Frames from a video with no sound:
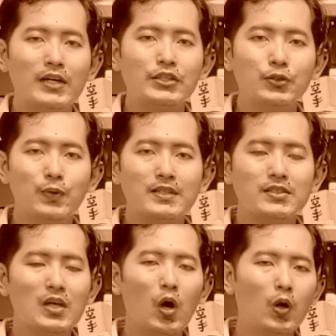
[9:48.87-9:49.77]
Rush,
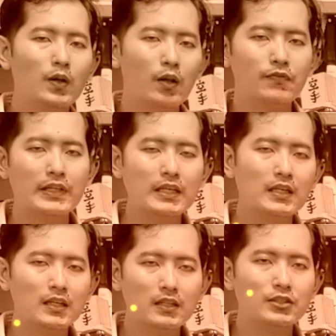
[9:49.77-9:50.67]
where's all of
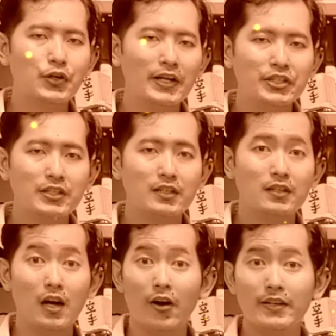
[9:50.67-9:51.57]
the
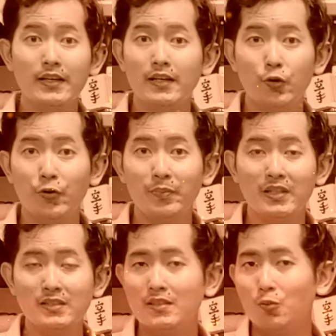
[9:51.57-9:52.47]
traditional karate
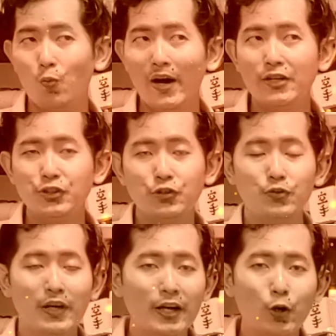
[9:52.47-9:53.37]
equipment? Why aren't
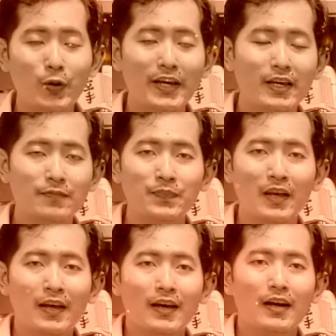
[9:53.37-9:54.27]
you including it
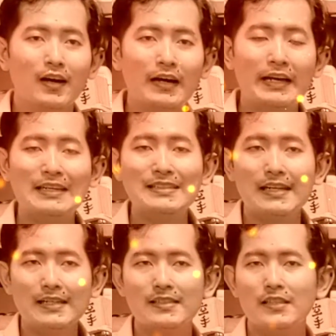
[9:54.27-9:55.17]
in
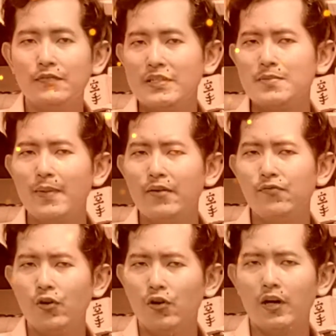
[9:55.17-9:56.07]
this list if it's
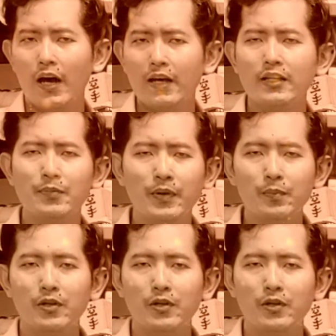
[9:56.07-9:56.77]
meant for karate